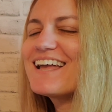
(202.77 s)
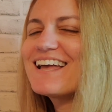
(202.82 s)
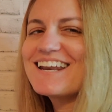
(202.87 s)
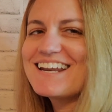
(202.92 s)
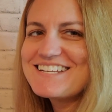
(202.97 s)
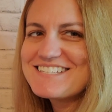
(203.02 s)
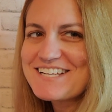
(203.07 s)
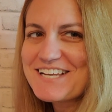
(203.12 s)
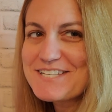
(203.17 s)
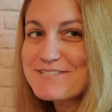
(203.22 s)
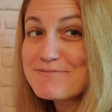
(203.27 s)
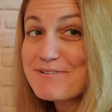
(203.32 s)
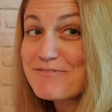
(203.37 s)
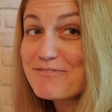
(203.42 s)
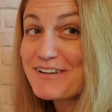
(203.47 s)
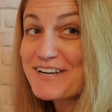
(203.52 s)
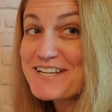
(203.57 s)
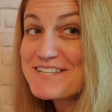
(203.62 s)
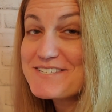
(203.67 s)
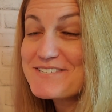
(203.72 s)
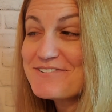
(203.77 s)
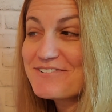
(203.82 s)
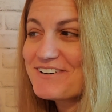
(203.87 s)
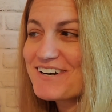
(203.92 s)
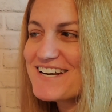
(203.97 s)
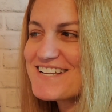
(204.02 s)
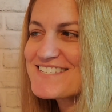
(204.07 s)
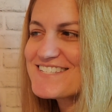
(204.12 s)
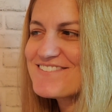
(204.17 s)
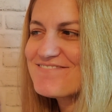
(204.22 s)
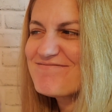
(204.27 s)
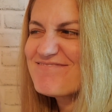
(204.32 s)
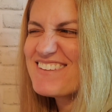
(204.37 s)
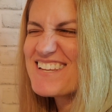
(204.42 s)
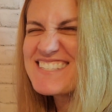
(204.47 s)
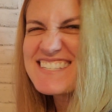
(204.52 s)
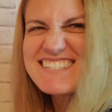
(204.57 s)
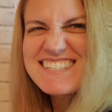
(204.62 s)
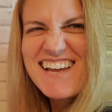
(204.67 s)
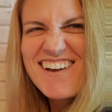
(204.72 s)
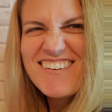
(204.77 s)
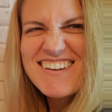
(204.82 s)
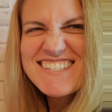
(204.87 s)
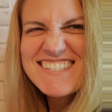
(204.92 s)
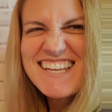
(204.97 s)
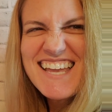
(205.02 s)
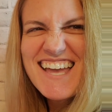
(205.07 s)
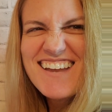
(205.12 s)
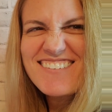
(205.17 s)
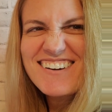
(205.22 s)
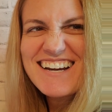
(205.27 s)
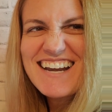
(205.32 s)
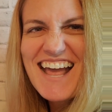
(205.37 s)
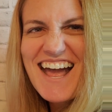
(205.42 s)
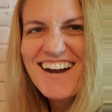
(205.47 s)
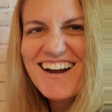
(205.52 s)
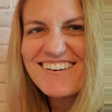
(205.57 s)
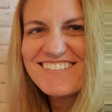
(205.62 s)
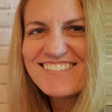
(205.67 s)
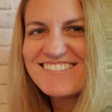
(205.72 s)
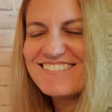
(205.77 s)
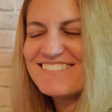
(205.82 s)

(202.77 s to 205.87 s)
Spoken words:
and he tells me funny stories. This is how I see Henry now.